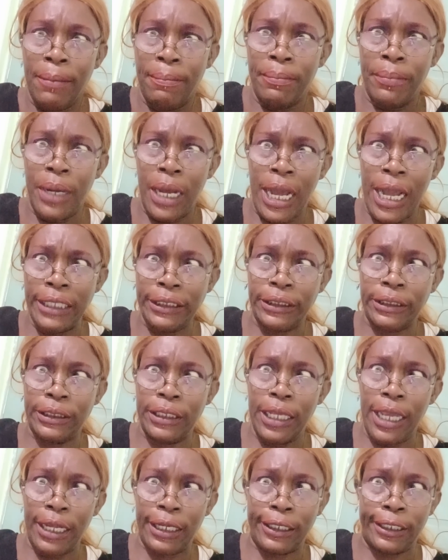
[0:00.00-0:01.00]

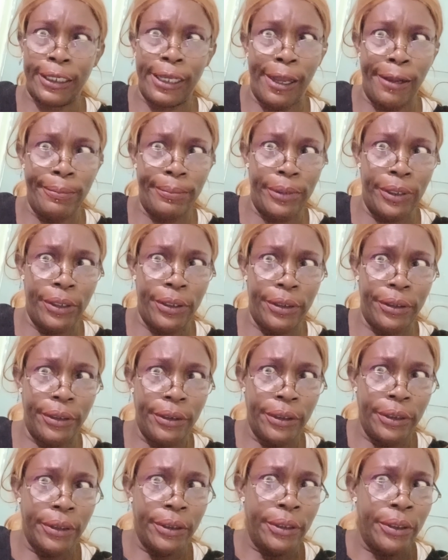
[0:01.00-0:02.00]
Marcia
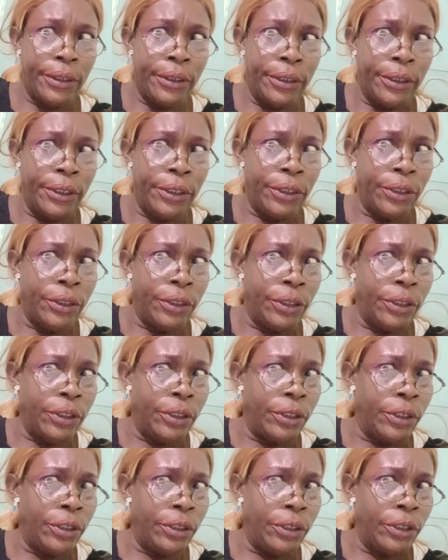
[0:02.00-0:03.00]
Campbell,
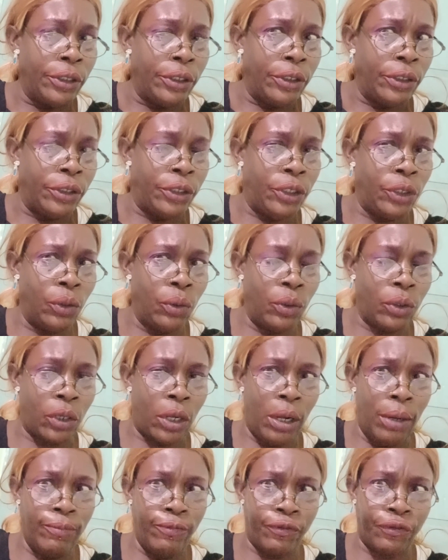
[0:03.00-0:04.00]
you
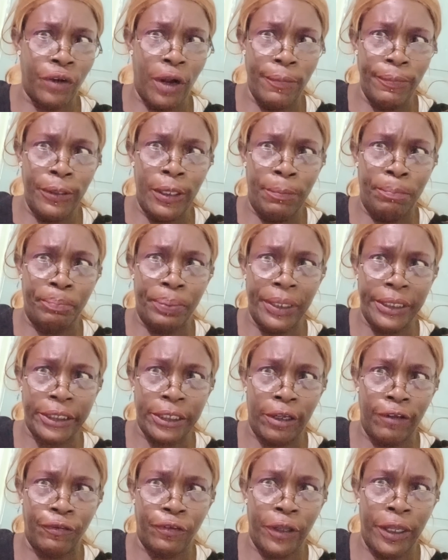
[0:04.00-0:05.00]
come from the
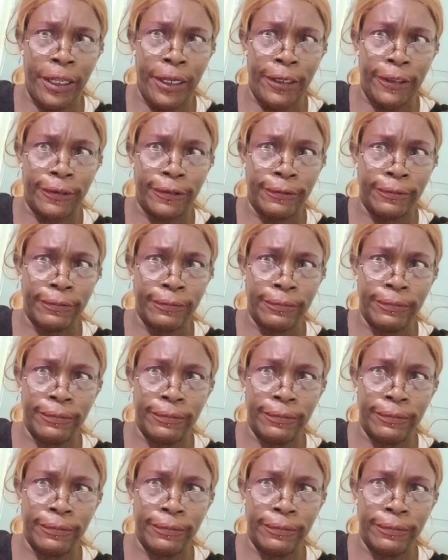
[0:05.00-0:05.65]
pit of hell.